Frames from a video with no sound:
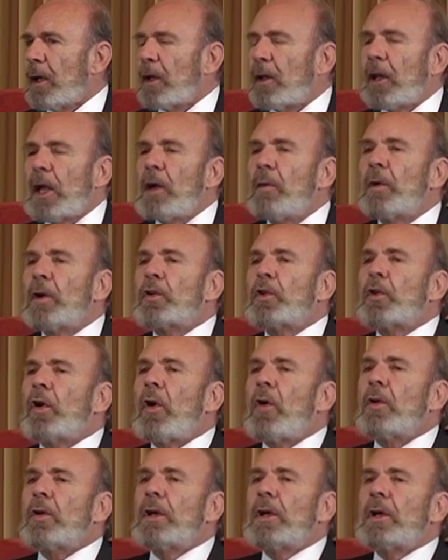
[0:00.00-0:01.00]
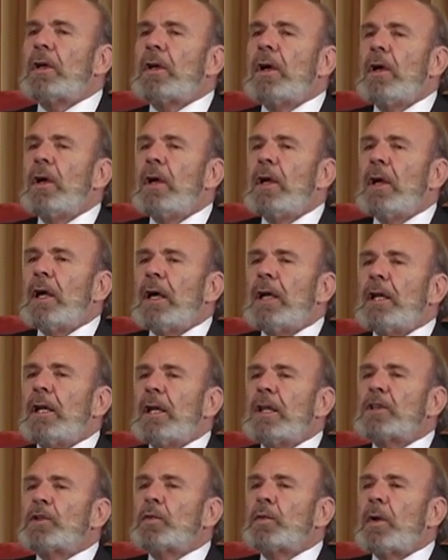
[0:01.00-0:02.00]
They were talking in
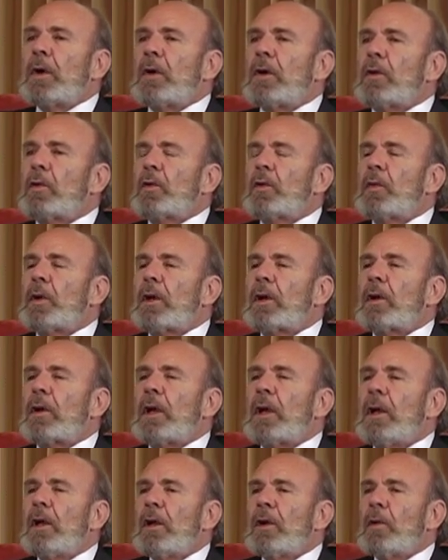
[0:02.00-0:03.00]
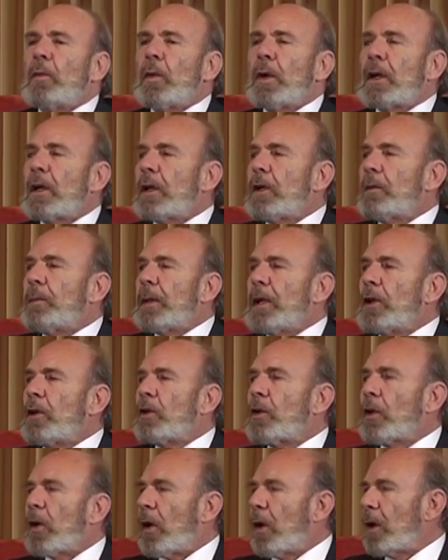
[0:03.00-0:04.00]
this world where they'd been
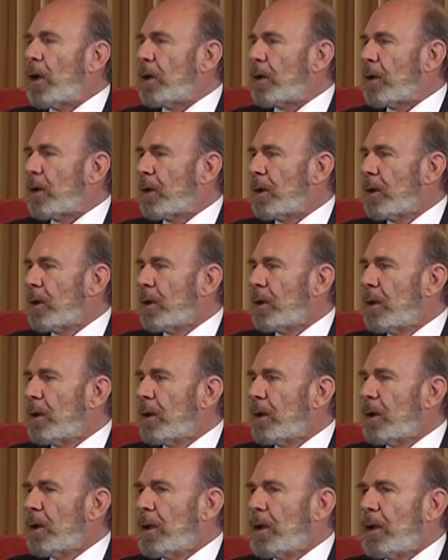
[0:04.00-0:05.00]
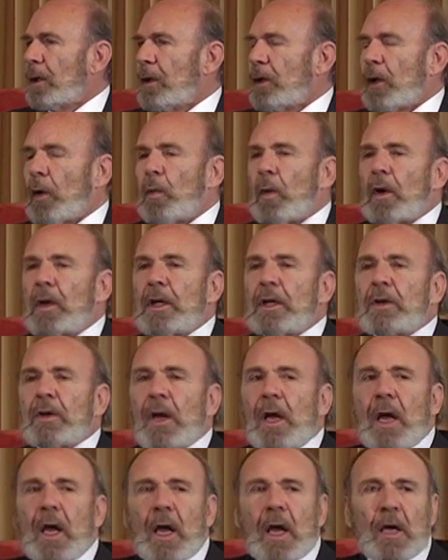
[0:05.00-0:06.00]
taught. They wanted
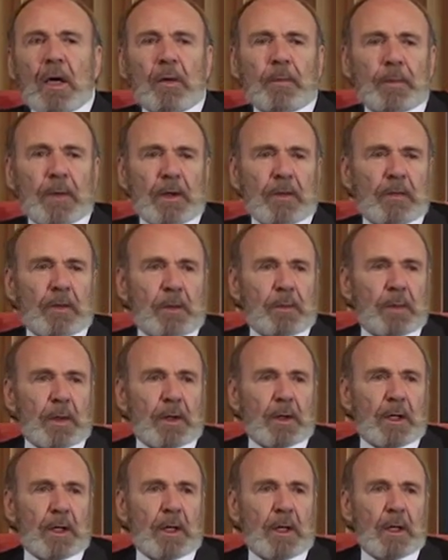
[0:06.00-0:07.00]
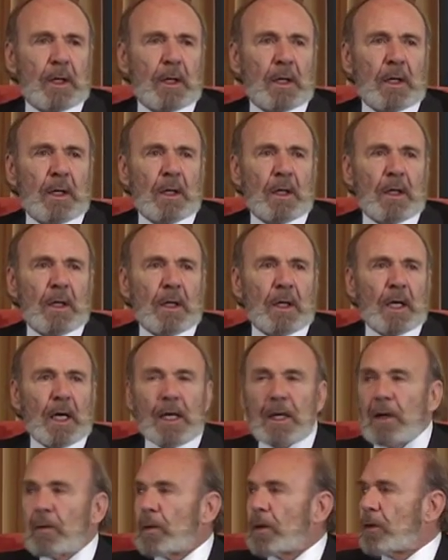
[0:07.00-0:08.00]
to help everybody.
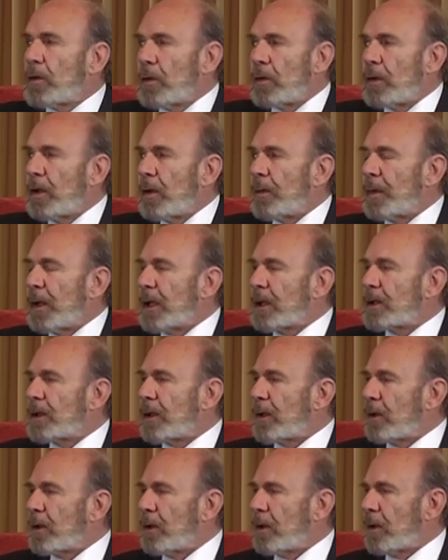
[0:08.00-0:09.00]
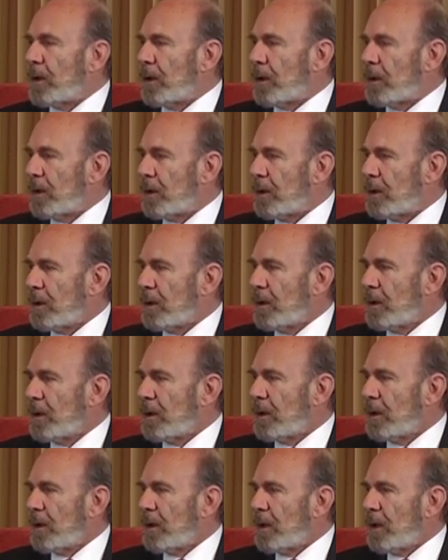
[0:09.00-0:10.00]
And they were doing the best they could.
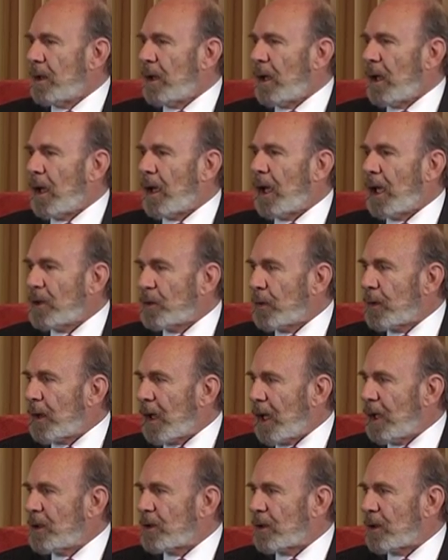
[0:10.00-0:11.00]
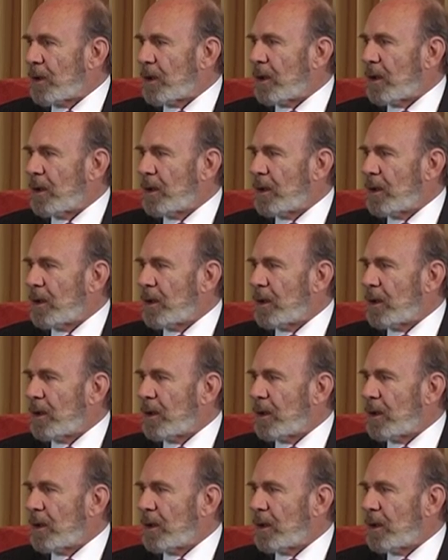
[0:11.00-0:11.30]
That's what I saw.